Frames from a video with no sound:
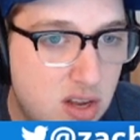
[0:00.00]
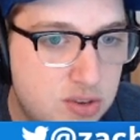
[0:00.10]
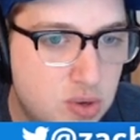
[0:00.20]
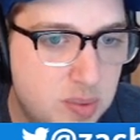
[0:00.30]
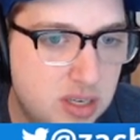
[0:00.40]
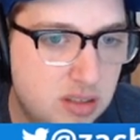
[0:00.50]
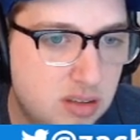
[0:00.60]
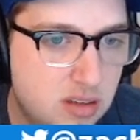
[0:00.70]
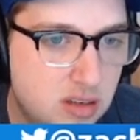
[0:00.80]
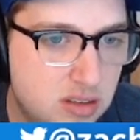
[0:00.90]
So, I
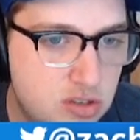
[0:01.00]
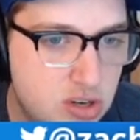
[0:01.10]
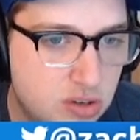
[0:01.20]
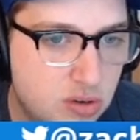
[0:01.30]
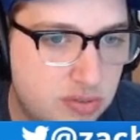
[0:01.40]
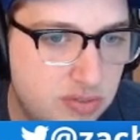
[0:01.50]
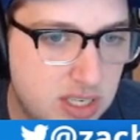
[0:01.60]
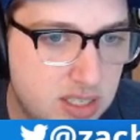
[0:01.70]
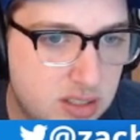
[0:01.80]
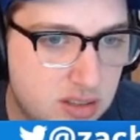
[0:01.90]
mean, general
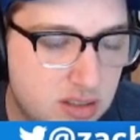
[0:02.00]
feat